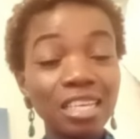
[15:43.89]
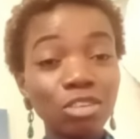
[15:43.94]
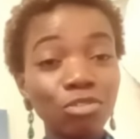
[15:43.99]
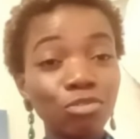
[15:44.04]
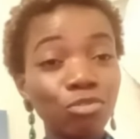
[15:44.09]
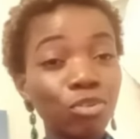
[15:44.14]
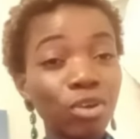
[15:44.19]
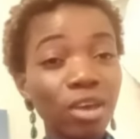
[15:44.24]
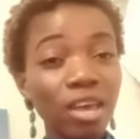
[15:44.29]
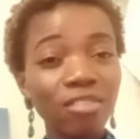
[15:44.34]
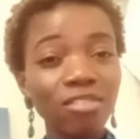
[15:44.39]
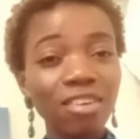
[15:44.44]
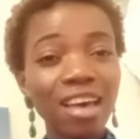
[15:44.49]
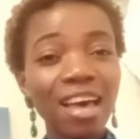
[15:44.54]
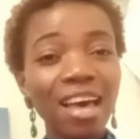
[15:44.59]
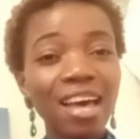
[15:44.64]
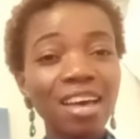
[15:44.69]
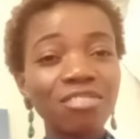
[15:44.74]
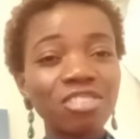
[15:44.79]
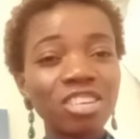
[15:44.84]
If you ever
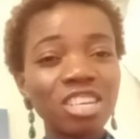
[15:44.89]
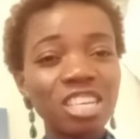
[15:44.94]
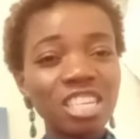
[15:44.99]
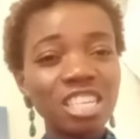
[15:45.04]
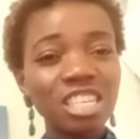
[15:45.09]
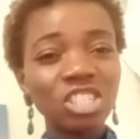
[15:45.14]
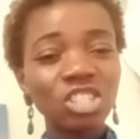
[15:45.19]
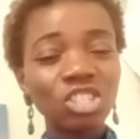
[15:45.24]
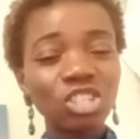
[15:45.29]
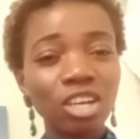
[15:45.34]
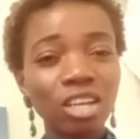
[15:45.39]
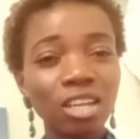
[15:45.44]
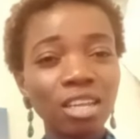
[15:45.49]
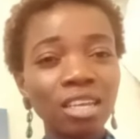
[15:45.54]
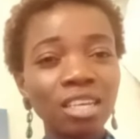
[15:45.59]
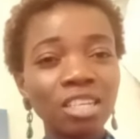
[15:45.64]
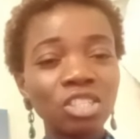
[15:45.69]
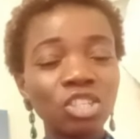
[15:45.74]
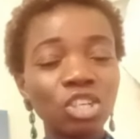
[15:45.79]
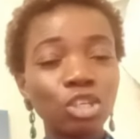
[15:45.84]
have any
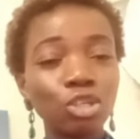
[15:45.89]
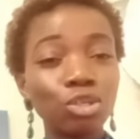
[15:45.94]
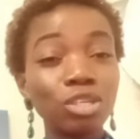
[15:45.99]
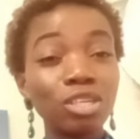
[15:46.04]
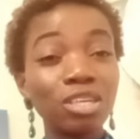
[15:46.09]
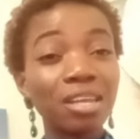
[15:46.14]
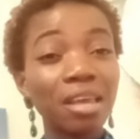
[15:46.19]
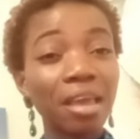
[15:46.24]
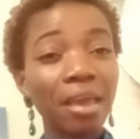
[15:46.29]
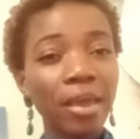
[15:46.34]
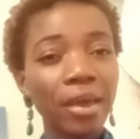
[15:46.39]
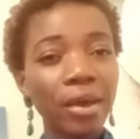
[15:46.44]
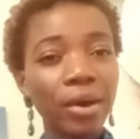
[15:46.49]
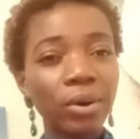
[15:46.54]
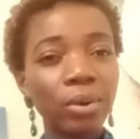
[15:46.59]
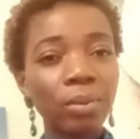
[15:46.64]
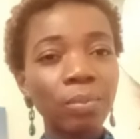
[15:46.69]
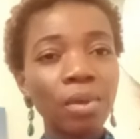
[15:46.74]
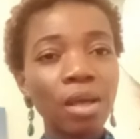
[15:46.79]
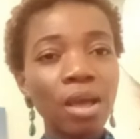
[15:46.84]
challenge or you need
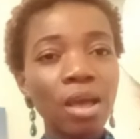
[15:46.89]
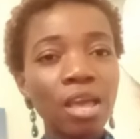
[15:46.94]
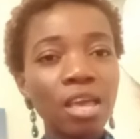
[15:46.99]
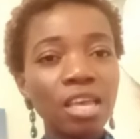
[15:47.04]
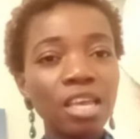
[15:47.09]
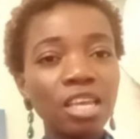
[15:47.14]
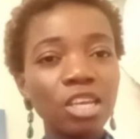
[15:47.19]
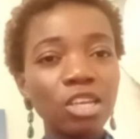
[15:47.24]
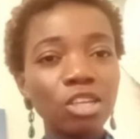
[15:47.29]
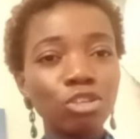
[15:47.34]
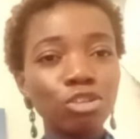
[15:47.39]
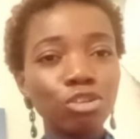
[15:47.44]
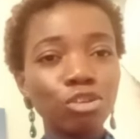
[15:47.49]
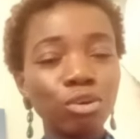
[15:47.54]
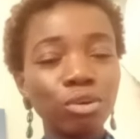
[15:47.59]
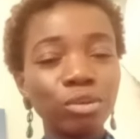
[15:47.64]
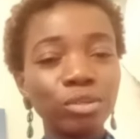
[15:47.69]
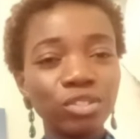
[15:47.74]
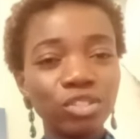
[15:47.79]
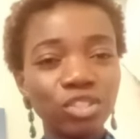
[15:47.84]
help in
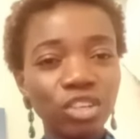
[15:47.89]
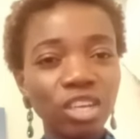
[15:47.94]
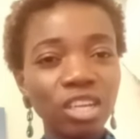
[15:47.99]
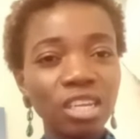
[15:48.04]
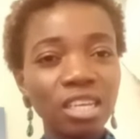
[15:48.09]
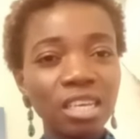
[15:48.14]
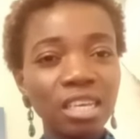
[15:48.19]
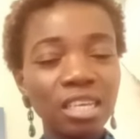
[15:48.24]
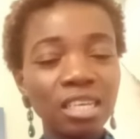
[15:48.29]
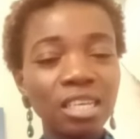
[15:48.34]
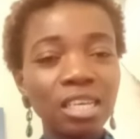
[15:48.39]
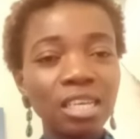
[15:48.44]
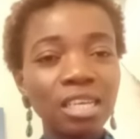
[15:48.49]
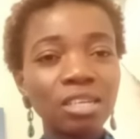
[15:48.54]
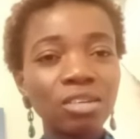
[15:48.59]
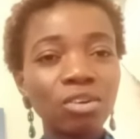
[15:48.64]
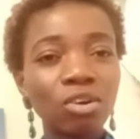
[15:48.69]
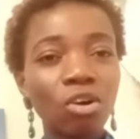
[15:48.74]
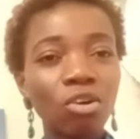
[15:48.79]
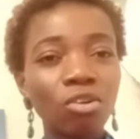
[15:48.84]
your journey
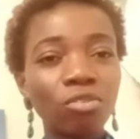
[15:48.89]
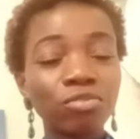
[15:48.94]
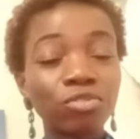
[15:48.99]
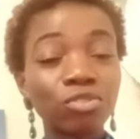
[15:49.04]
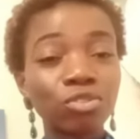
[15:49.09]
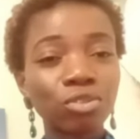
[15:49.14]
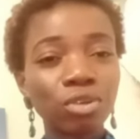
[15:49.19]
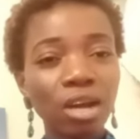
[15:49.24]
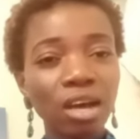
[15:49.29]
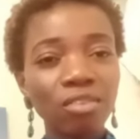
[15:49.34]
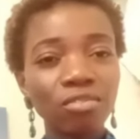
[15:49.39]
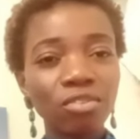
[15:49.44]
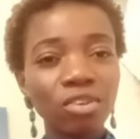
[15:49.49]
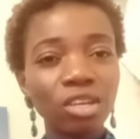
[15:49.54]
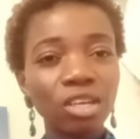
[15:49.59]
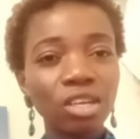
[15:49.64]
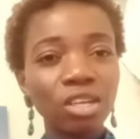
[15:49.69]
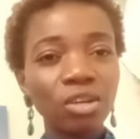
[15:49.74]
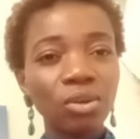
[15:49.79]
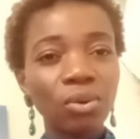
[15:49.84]
of
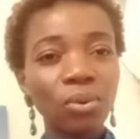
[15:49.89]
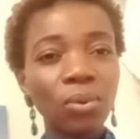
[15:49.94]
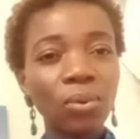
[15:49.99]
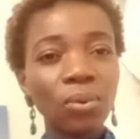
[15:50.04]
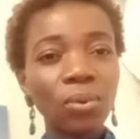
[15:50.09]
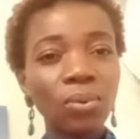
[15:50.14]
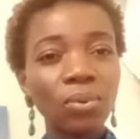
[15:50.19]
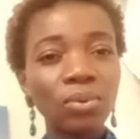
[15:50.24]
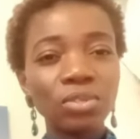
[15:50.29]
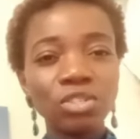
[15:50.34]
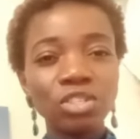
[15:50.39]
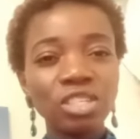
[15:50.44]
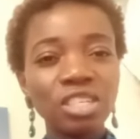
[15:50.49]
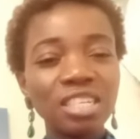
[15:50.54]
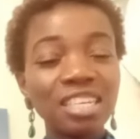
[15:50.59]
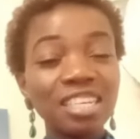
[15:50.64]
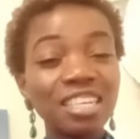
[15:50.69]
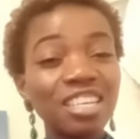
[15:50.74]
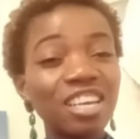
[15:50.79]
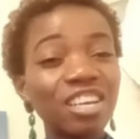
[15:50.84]
traveling, or you
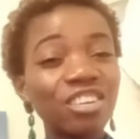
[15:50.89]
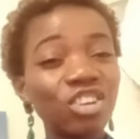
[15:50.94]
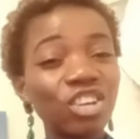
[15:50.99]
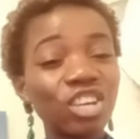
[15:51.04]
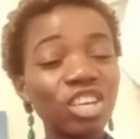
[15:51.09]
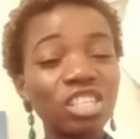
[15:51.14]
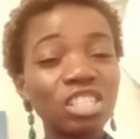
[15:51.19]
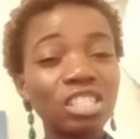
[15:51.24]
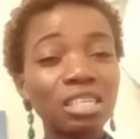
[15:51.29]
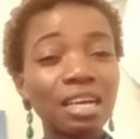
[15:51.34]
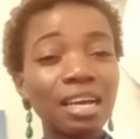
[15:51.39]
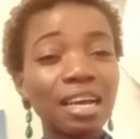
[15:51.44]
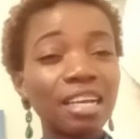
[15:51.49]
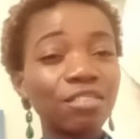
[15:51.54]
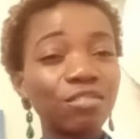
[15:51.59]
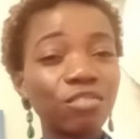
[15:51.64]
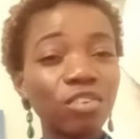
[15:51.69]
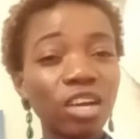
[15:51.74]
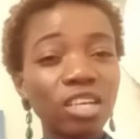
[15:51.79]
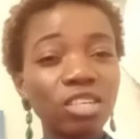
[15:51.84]
need any educational
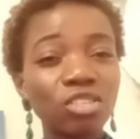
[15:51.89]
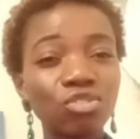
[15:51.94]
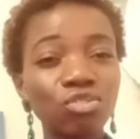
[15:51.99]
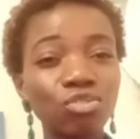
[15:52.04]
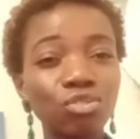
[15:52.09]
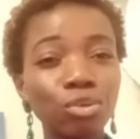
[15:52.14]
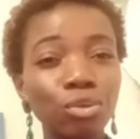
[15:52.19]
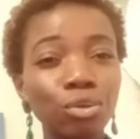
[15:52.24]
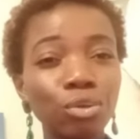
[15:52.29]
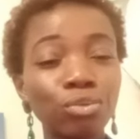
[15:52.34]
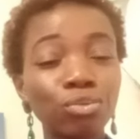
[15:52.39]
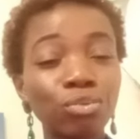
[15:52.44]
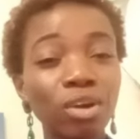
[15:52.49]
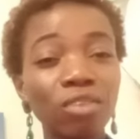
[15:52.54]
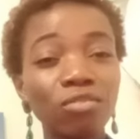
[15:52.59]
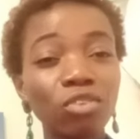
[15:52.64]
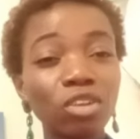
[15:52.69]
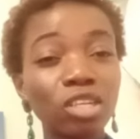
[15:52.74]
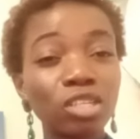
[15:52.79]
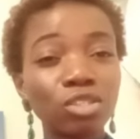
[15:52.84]
advisory,
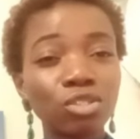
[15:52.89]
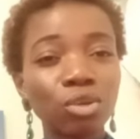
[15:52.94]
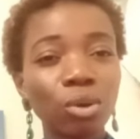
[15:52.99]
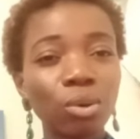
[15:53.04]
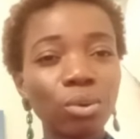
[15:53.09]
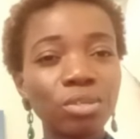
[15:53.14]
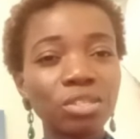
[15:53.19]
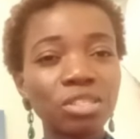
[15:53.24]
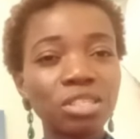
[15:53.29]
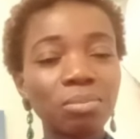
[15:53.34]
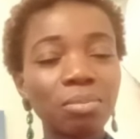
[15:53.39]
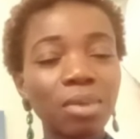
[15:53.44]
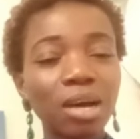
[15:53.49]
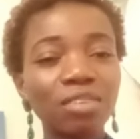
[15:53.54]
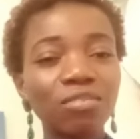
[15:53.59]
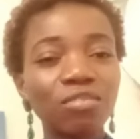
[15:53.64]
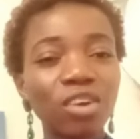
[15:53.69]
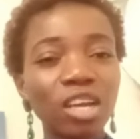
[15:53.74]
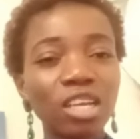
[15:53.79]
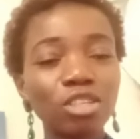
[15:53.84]
travel and tourism
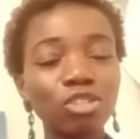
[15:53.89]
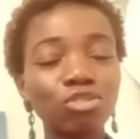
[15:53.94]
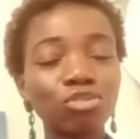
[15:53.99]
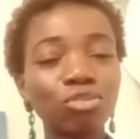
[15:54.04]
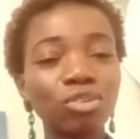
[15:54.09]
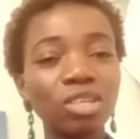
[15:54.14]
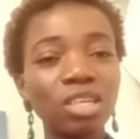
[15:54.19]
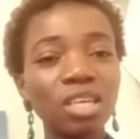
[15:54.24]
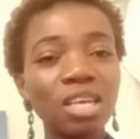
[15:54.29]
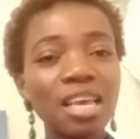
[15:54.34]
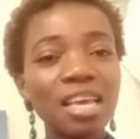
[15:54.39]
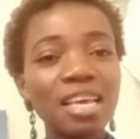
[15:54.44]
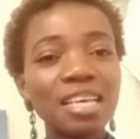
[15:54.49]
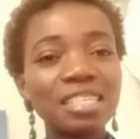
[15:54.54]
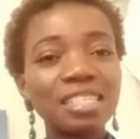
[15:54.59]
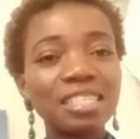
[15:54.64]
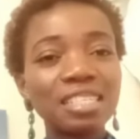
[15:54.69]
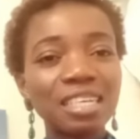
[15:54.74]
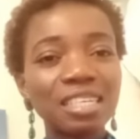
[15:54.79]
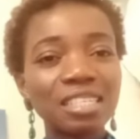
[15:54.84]
advisory,
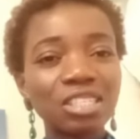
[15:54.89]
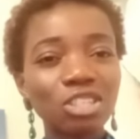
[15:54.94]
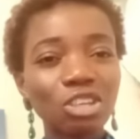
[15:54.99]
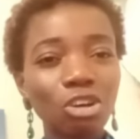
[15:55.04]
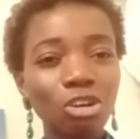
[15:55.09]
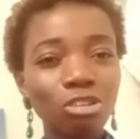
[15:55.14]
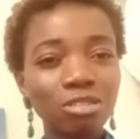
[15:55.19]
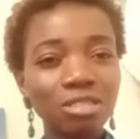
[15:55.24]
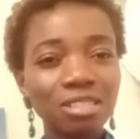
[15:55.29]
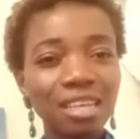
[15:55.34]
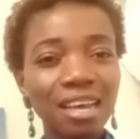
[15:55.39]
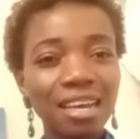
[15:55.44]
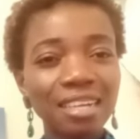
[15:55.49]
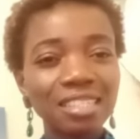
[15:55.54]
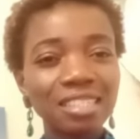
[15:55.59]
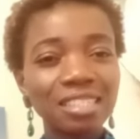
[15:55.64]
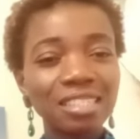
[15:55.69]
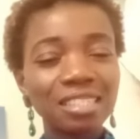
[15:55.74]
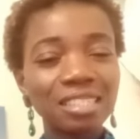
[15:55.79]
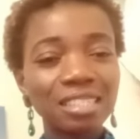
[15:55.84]
just
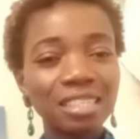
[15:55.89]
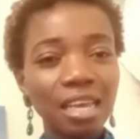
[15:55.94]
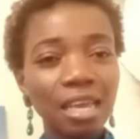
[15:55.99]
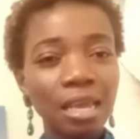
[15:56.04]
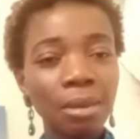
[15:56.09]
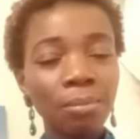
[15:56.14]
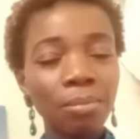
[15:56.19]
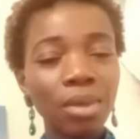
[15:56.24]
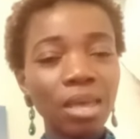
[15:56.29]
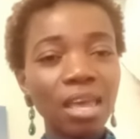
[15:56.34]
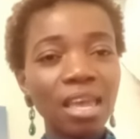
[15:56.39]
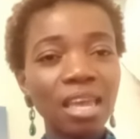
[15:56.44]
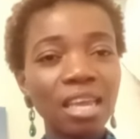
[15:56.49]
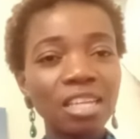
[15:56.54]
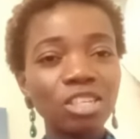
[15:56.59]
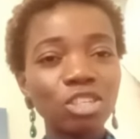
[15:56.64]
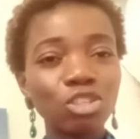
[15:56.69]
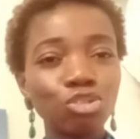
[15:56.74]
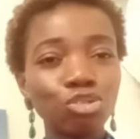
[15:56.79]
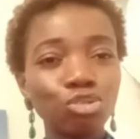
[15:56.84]
contact them
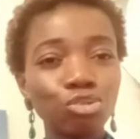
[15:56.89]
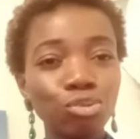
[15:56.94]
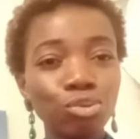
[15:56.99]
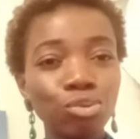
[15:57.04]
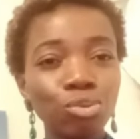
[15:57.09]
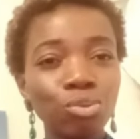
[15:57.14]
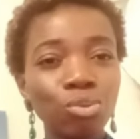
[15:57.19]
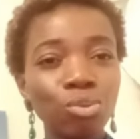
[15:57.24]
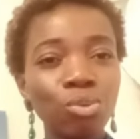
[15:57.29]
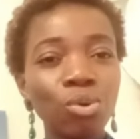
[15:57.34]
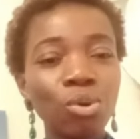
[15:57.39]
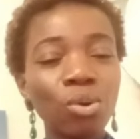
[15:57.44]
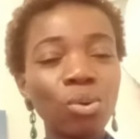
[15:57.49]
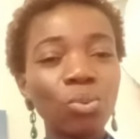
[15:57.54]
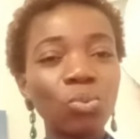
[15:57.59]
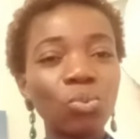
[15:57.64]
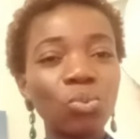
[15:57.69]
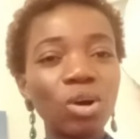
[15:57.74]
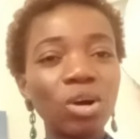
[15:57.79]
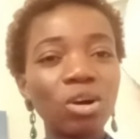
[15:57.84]
and you
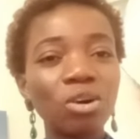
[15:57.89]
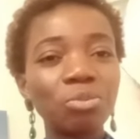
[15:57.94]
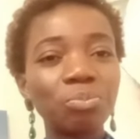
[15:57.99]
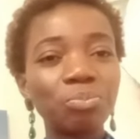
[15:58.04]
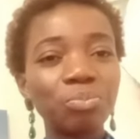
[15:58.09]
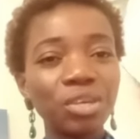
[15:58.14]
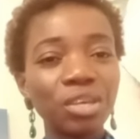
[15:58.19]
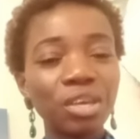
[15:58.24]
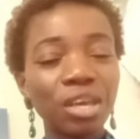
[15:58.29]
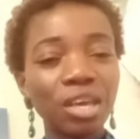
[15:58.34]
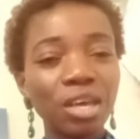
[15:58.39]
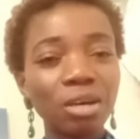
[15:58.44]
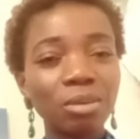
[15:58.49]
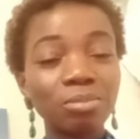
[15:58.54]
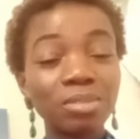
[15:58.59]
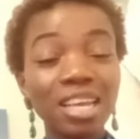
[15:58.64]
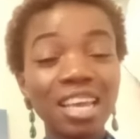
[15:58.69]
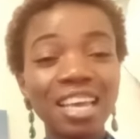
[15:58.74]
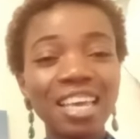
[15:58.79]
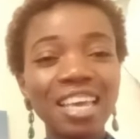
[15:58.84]
will be
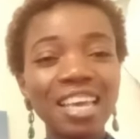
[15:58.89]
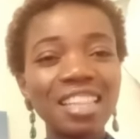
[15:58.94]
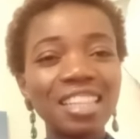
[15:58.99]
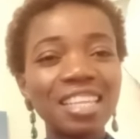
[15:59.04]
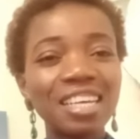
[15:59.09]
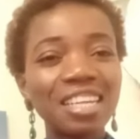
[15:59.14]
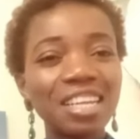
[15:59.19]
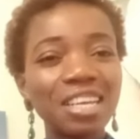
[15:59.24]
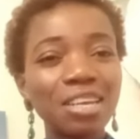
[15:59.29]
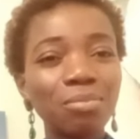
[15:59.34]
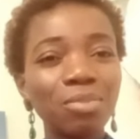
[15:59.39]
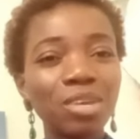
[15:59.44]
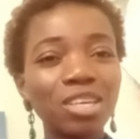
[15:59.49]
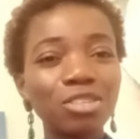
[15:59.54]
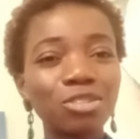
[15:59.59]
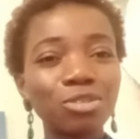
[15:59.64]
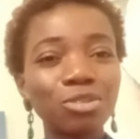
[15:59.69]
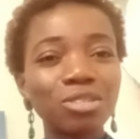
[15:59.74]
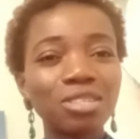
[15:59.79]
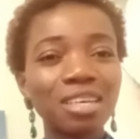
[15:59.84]
helped. Again, the name
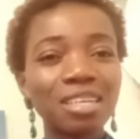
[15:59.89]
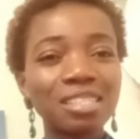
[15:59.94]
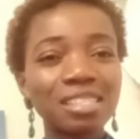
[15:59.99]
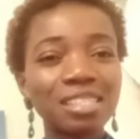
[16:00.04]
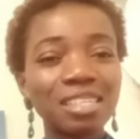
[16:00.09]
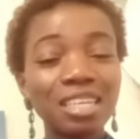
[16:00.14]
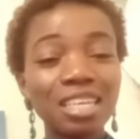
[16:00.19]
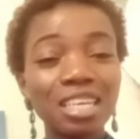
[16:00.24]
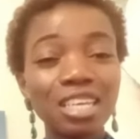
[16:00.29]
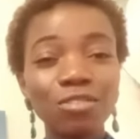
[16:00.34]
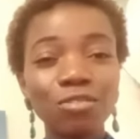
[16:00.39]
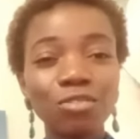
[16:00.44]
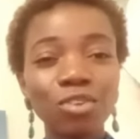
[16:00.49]
is Susan Tilly.